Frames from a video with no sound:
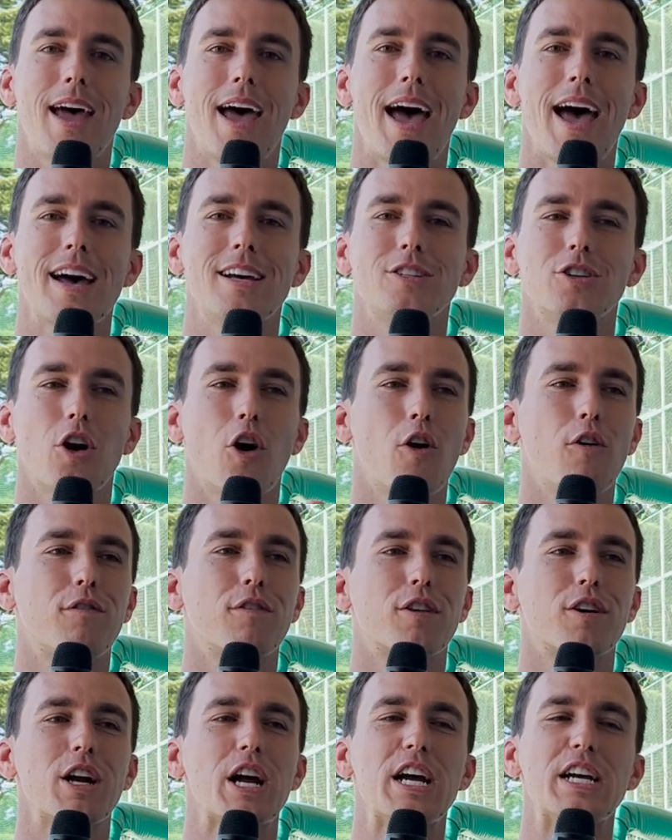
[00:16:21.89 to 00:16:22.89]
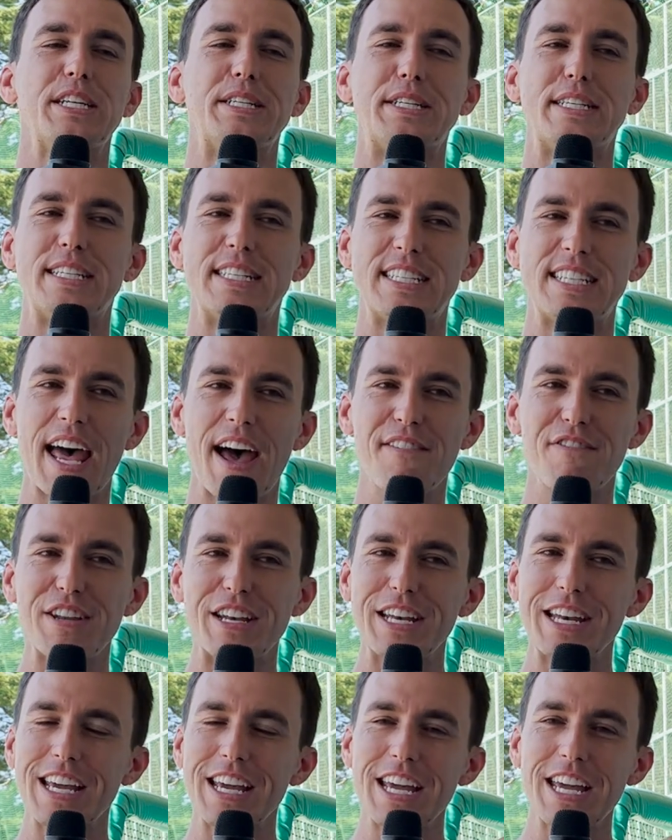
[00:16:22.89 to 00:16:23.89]
has over
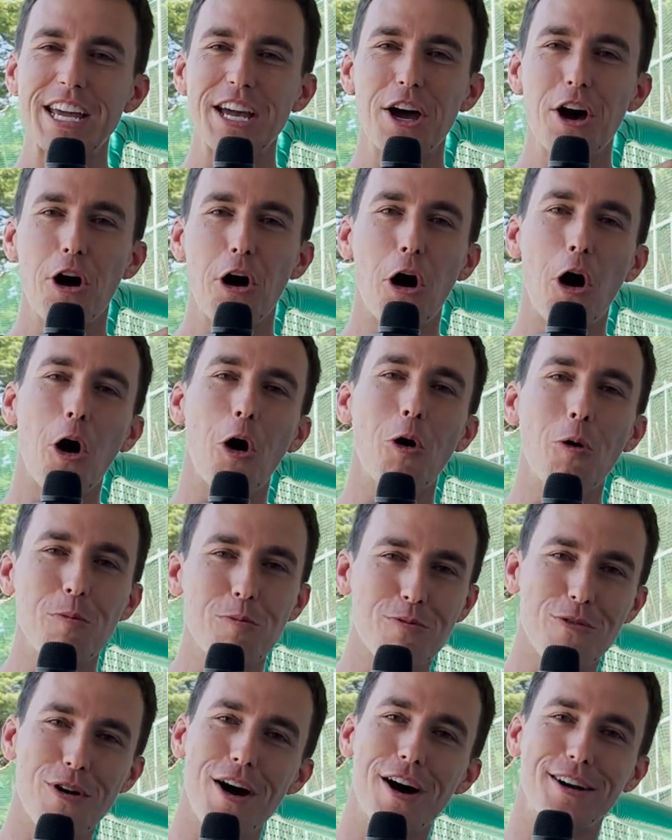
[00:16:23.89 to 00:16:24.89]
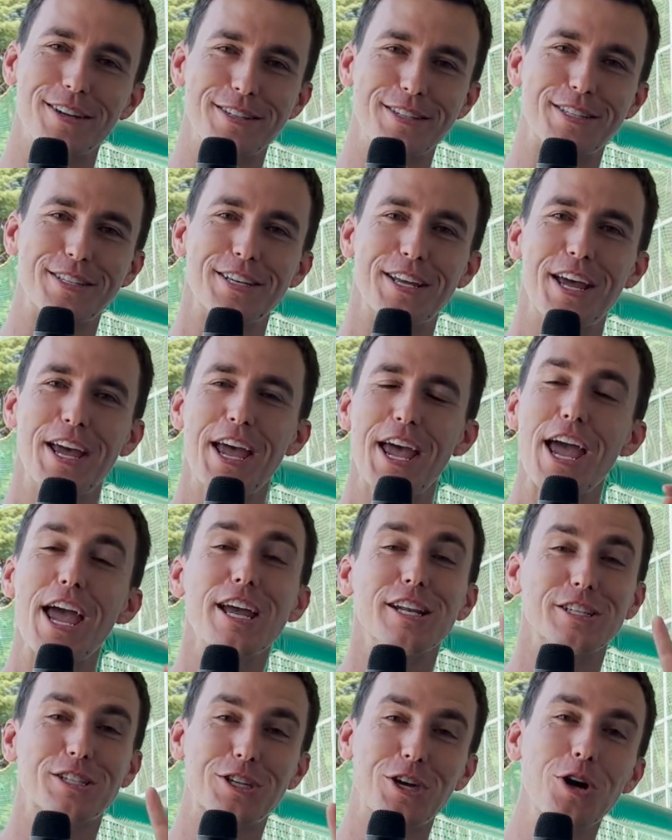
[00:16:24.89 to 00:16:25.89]
70 home runs
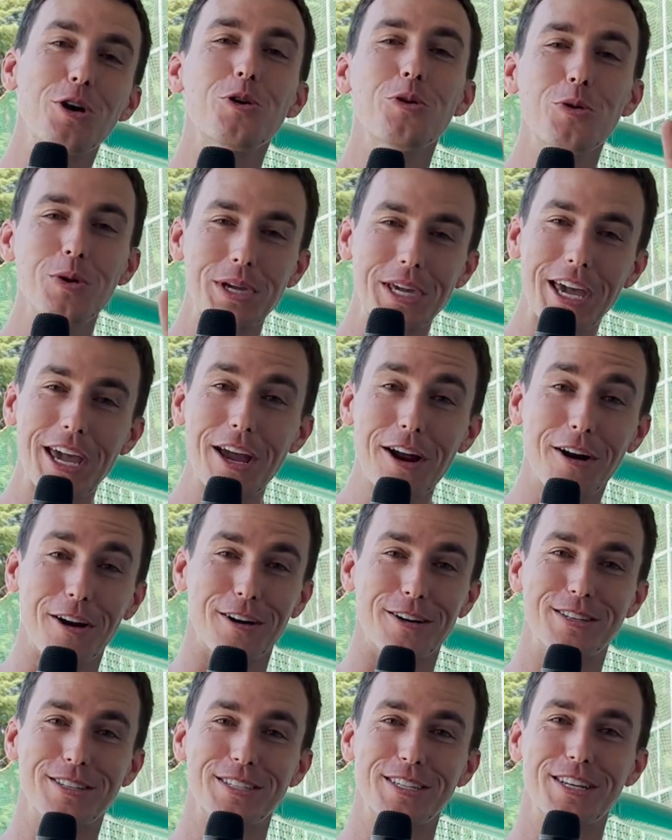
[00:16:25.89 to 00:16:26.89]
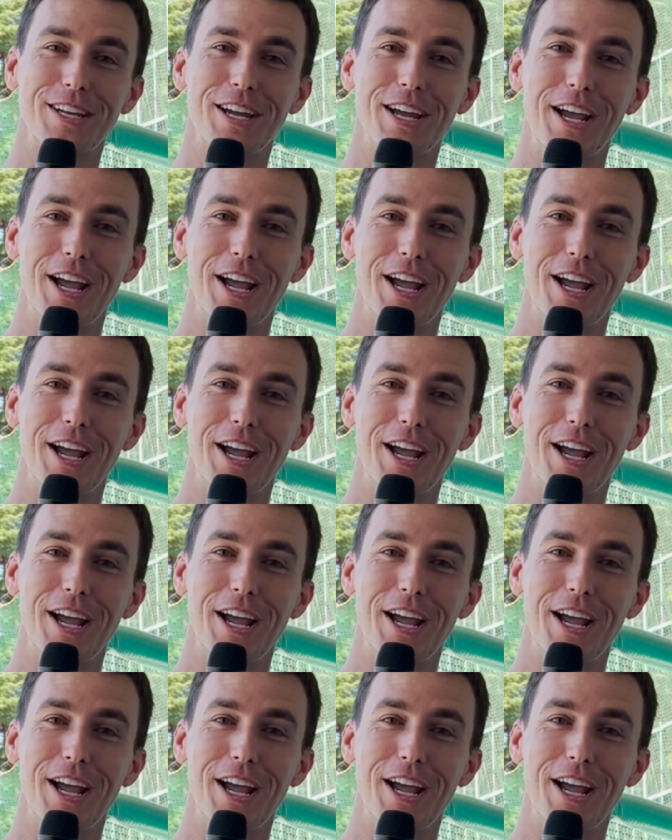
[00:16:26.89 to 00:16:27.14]
in 2 years.